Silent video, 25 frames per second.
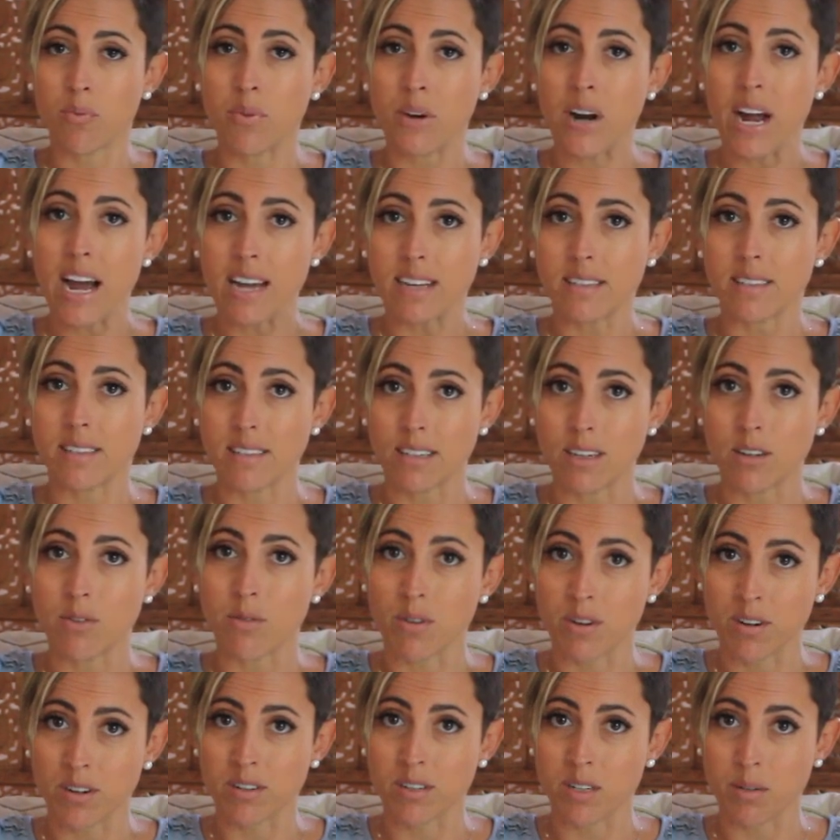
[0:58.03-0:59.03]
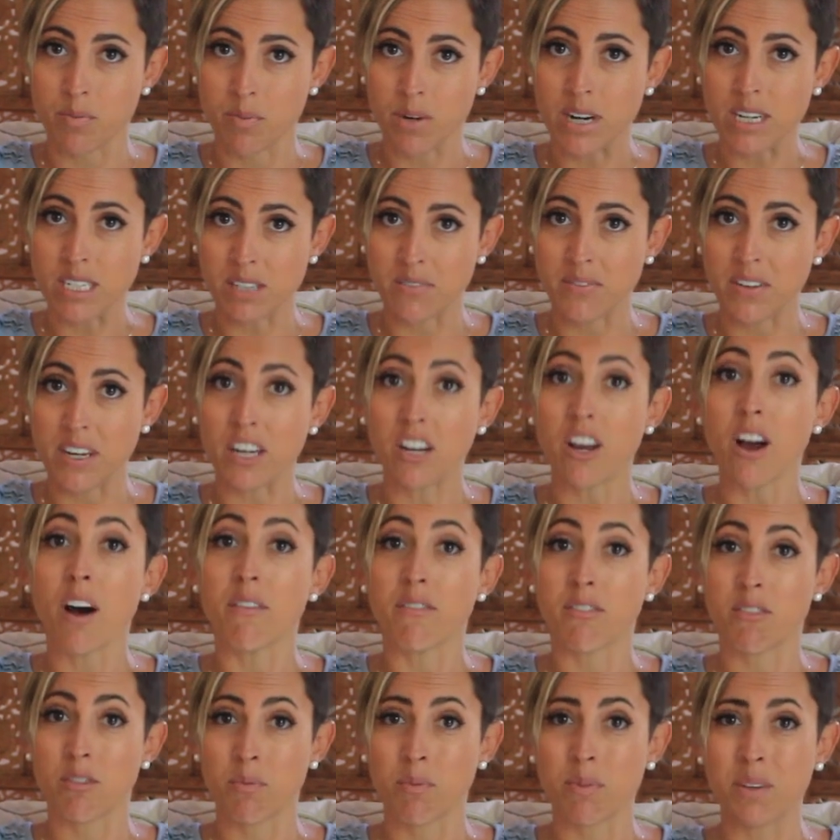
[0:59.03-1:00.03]
breast in order to breastfeed
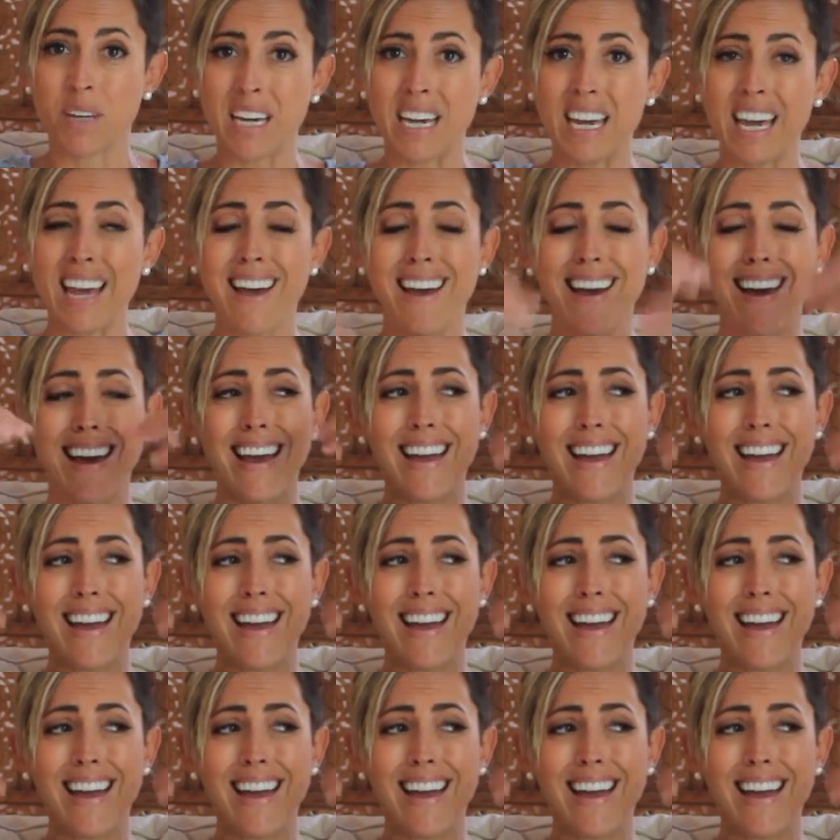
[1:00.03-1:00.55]
comfortably